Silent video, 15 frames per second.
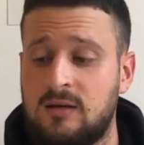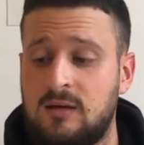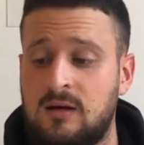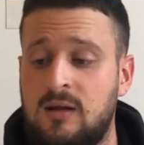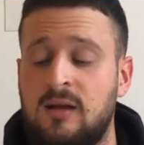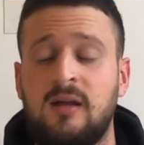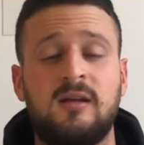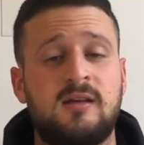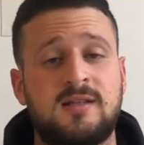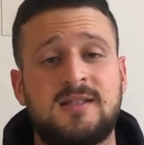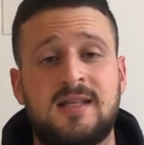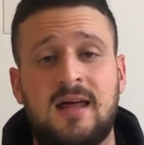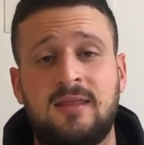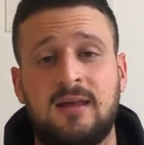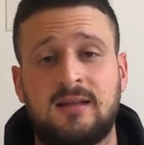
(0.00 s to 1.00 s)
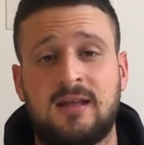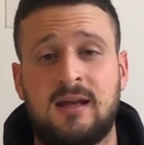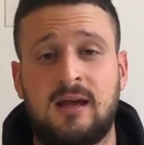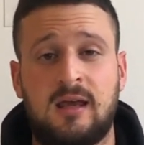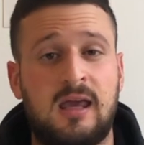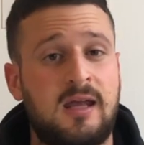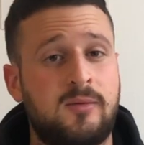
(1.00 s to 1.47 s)
Another aesthetic that
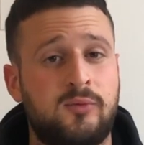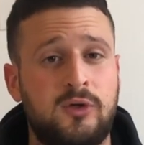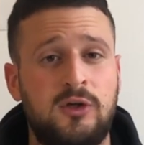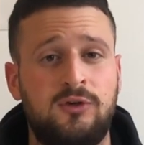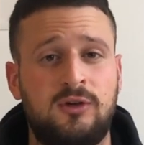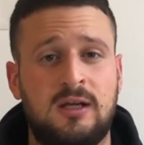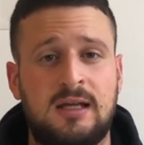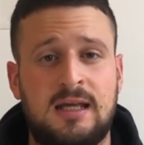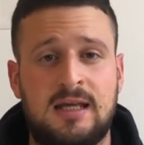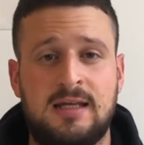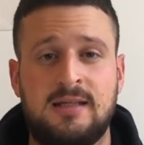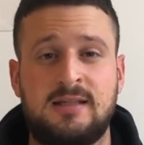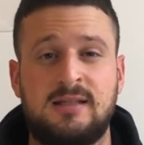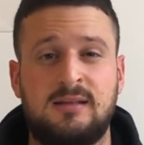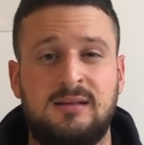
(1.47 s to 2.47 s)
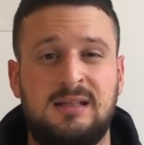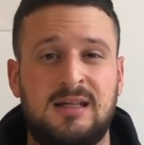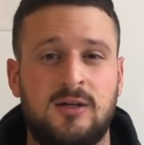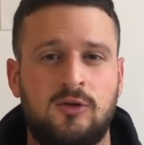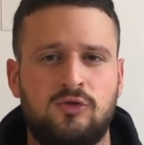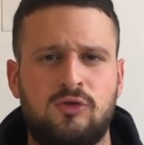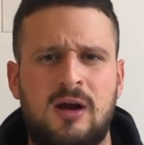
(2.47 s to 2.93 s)
I can appreciate is the
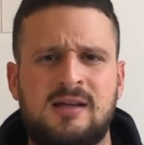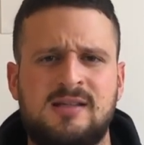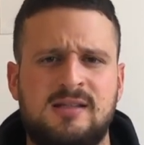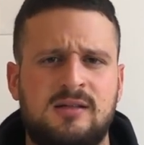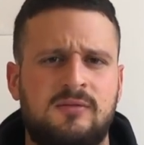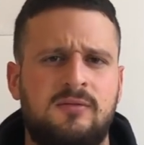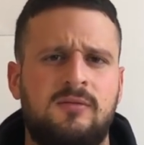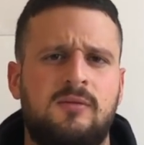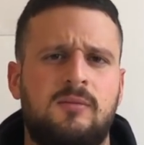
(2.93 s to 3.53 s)
aggressive